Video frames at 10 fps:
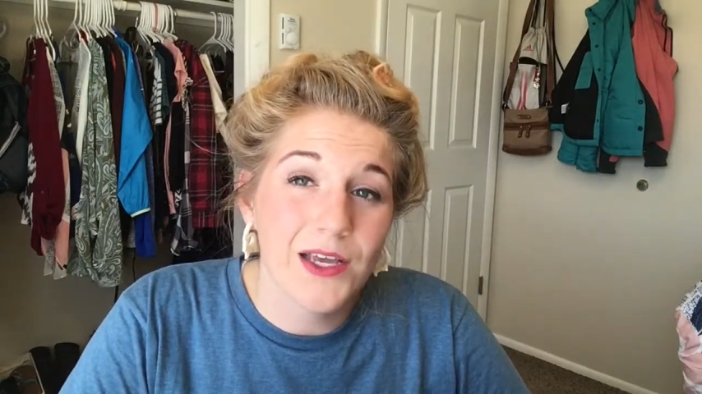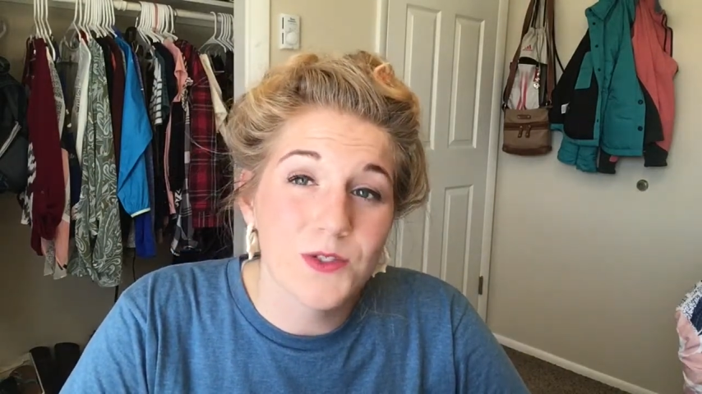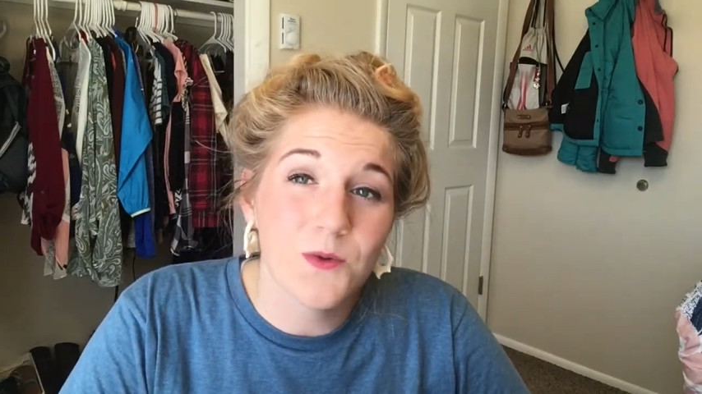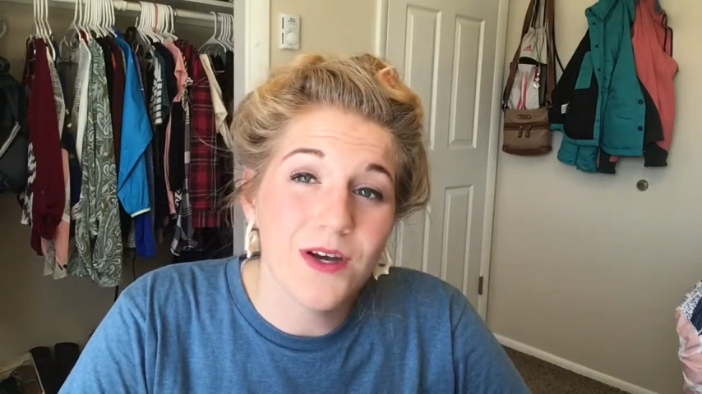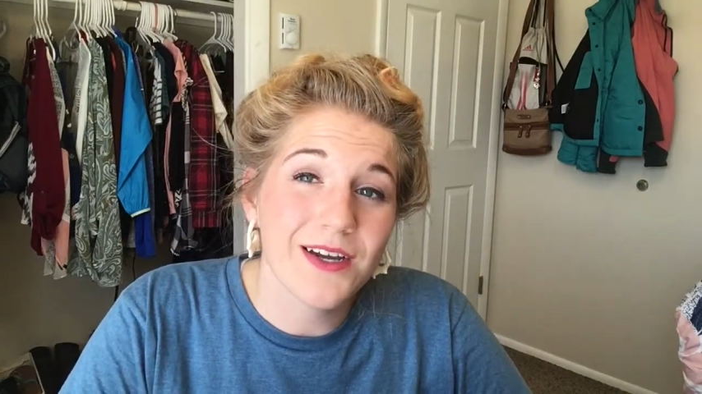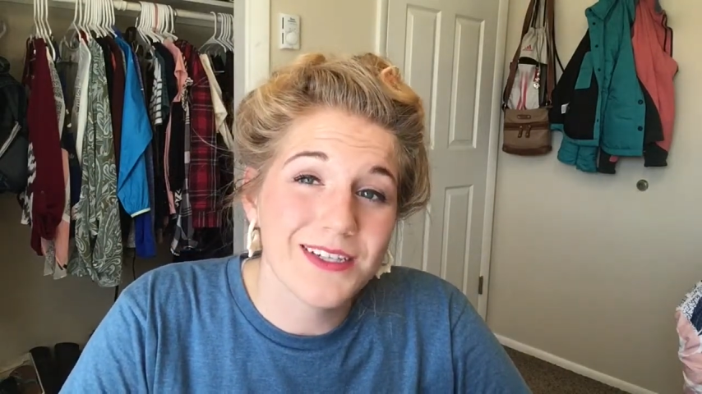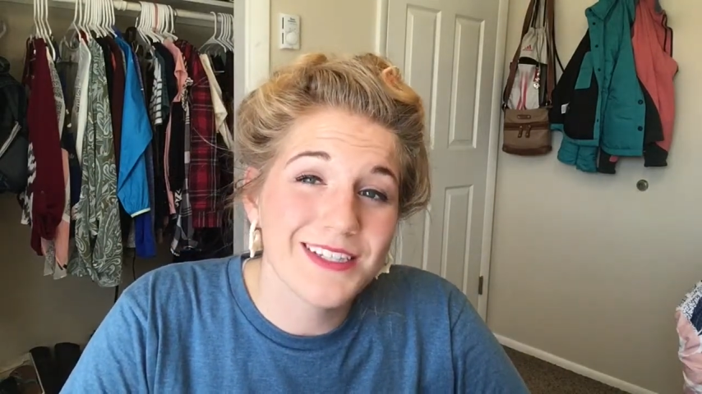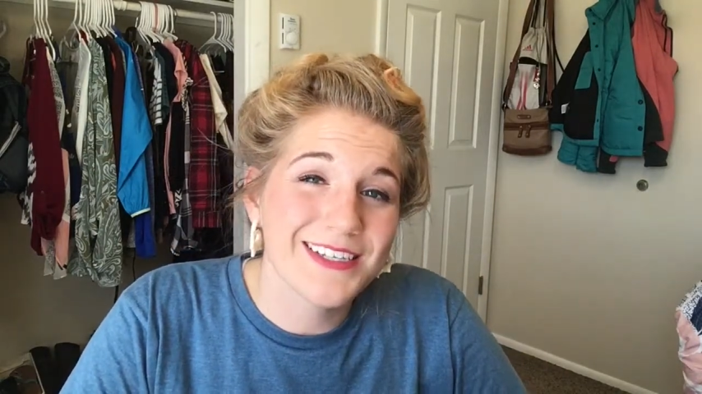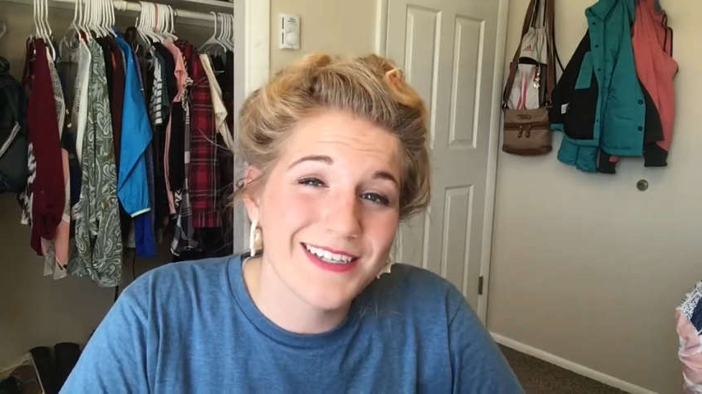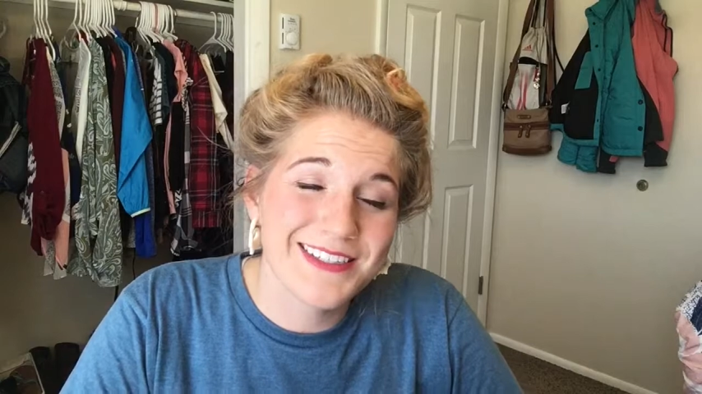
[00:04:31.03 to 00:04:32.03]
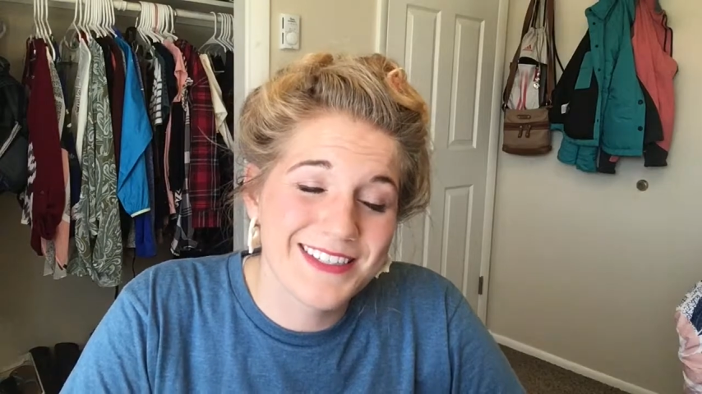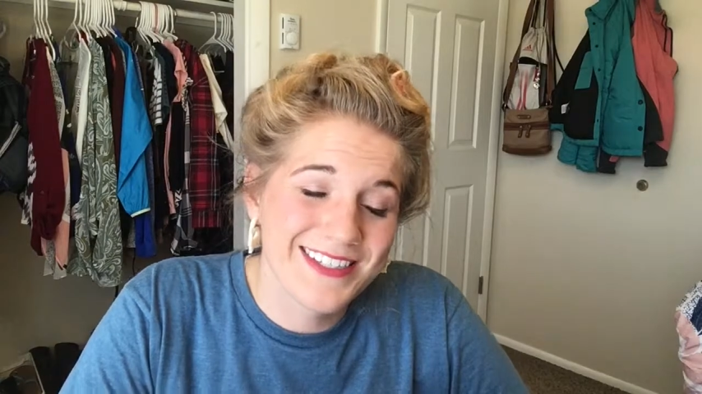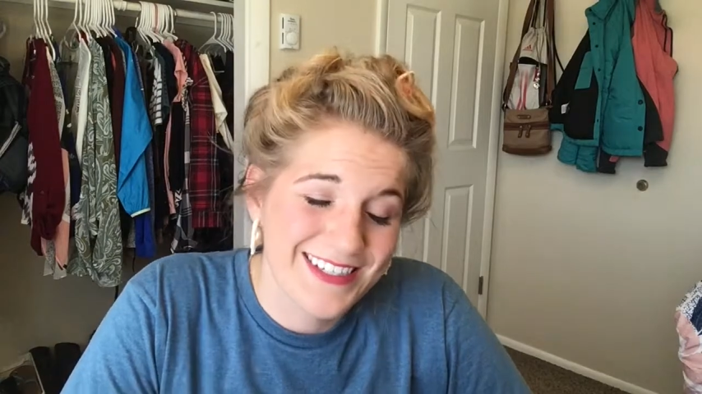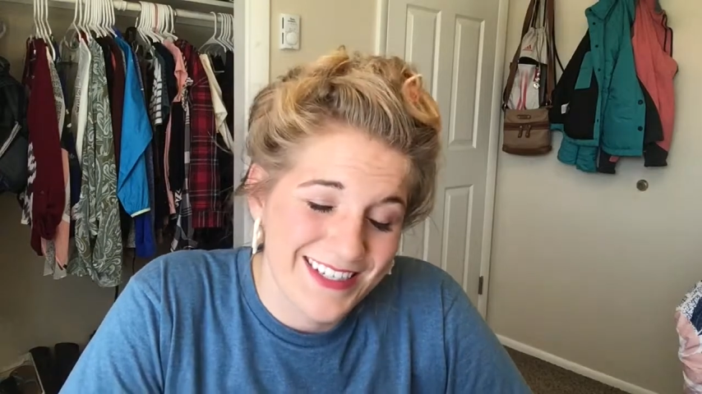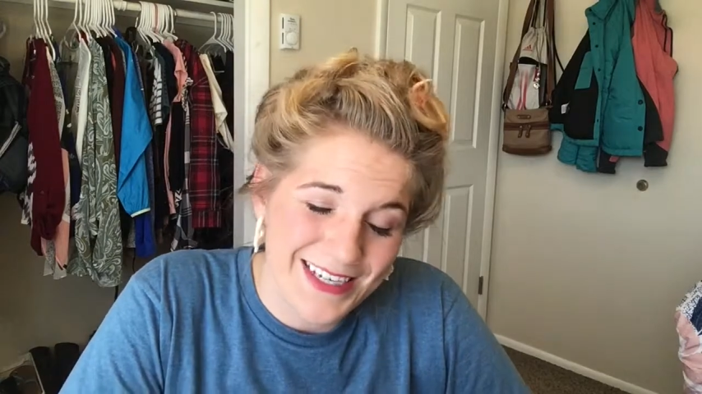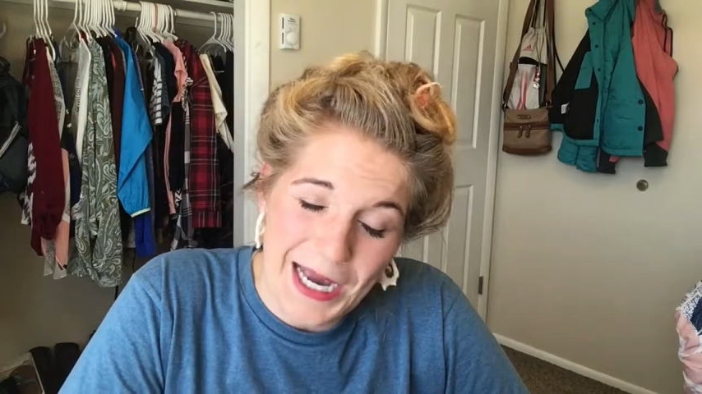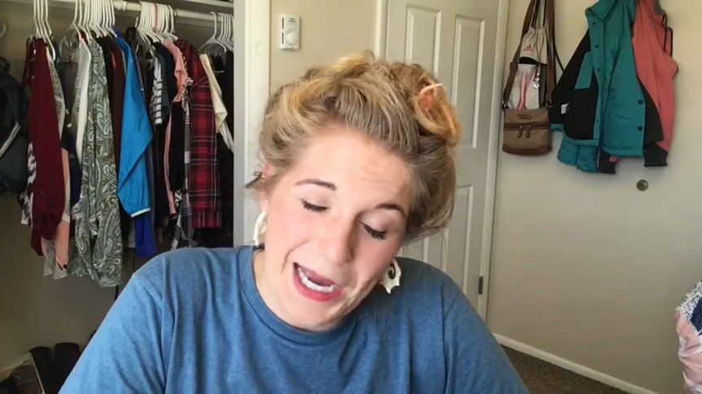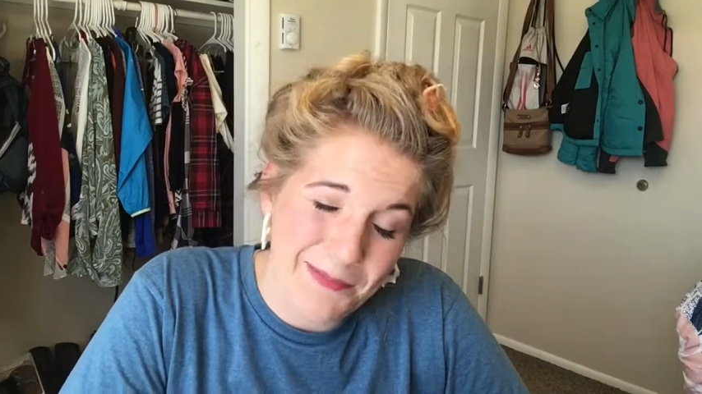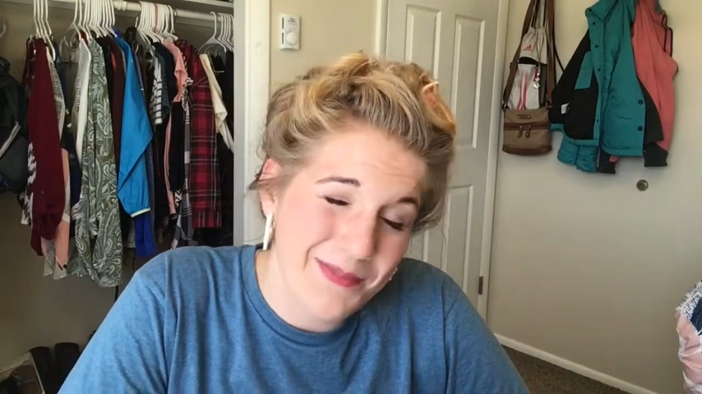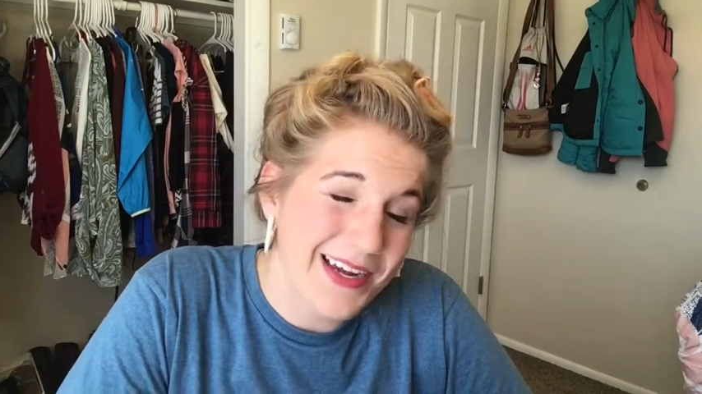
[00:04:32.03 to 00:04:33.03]
squawked because
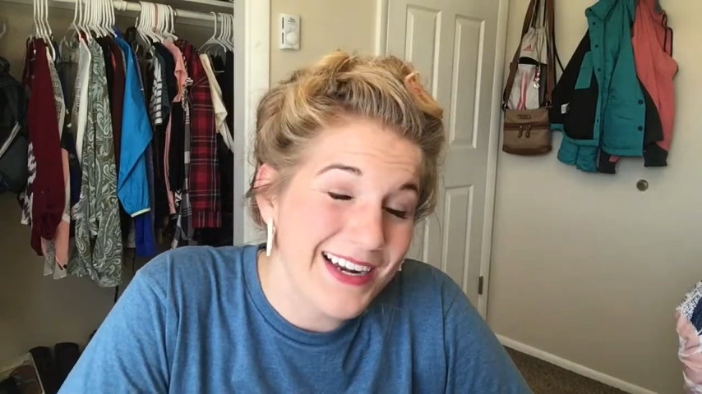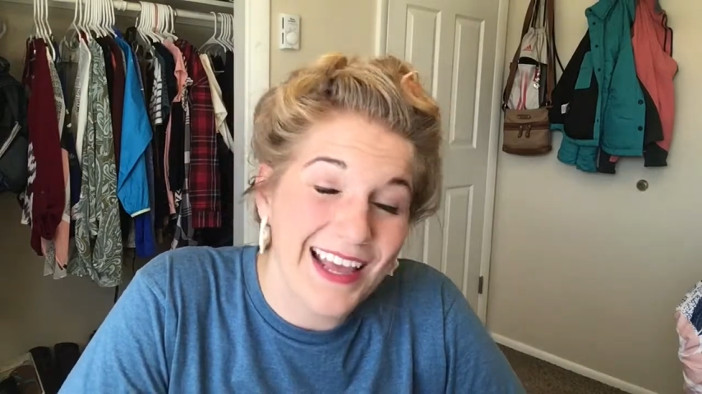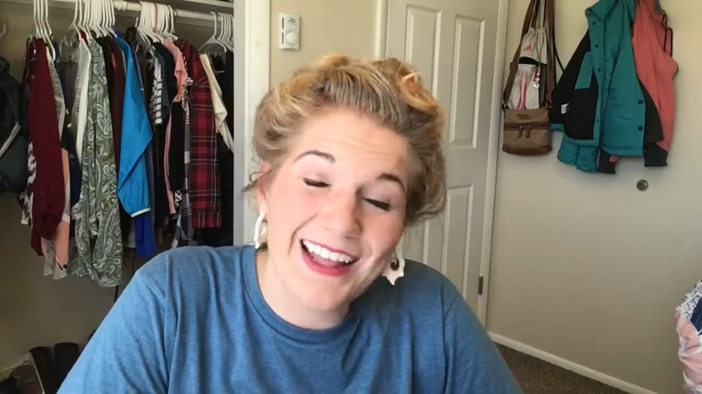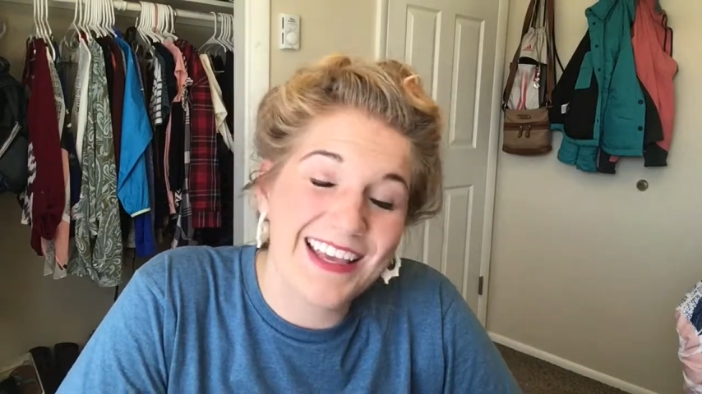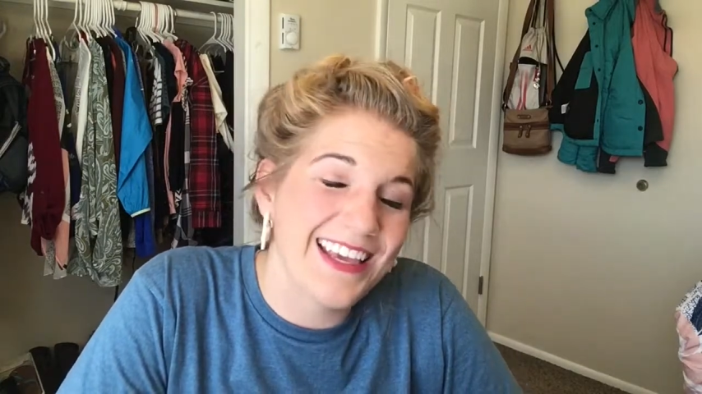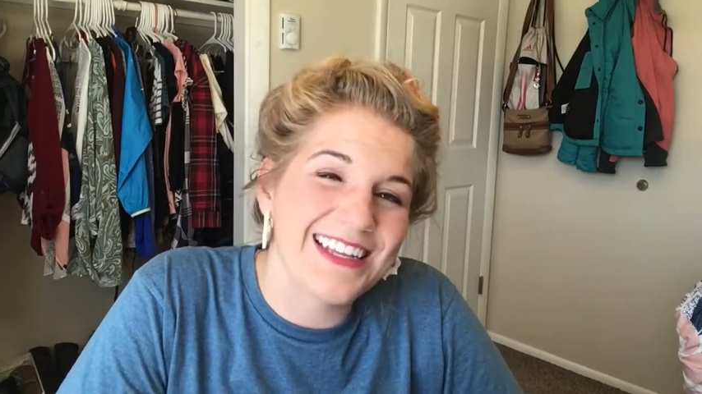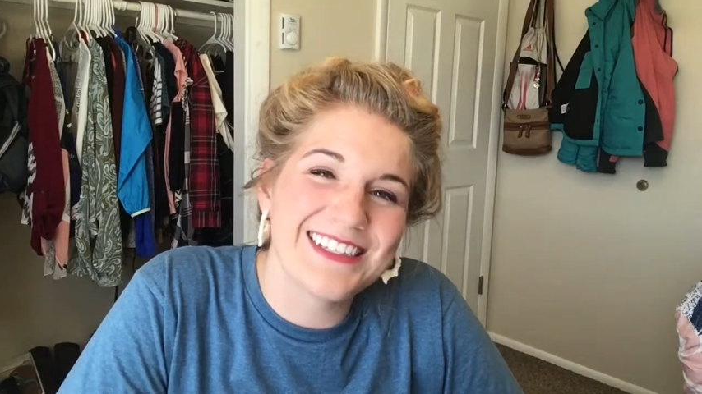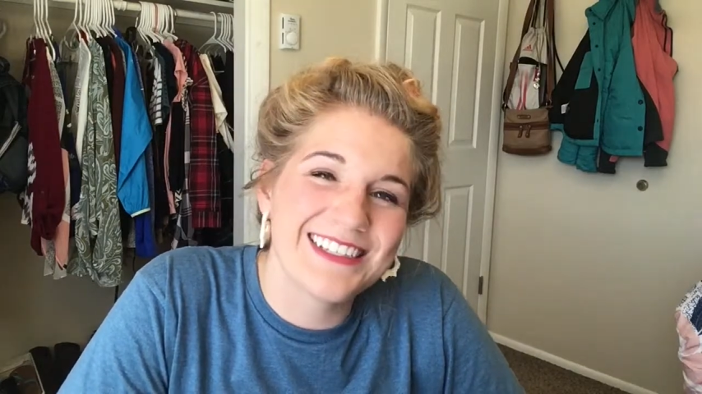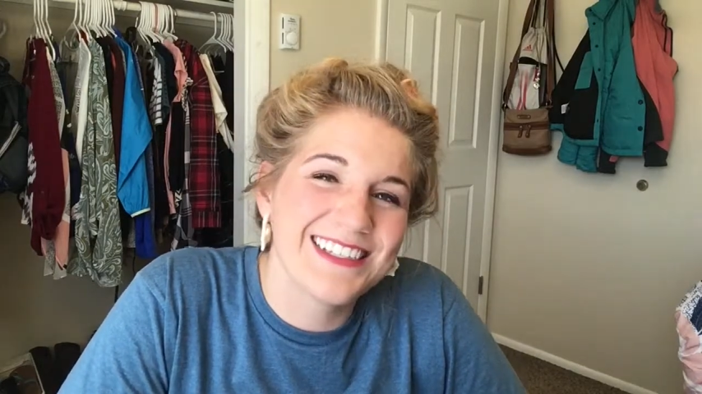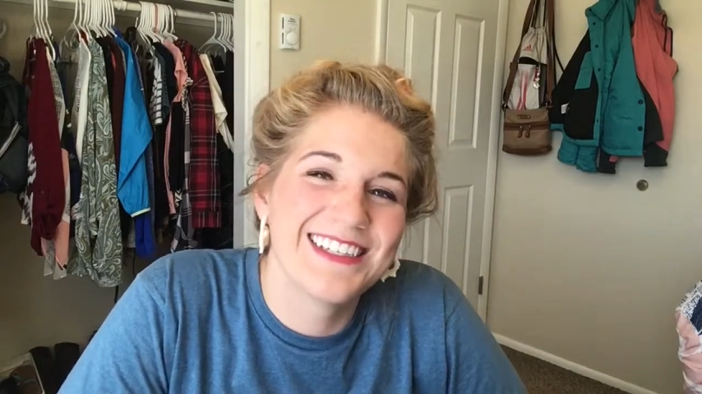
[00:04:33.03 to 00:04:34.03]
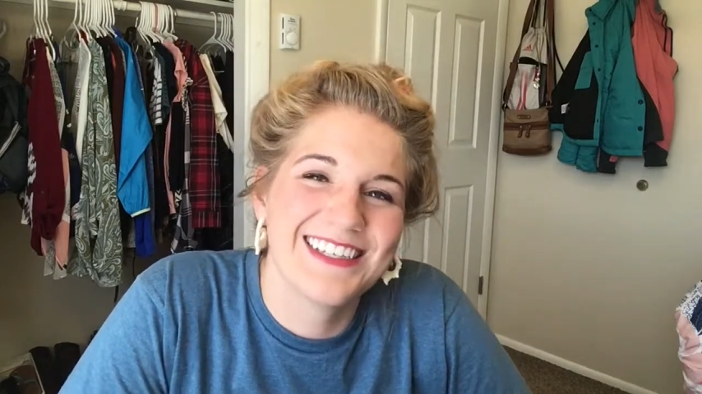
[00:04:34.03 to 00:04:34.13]
I'm not elegant.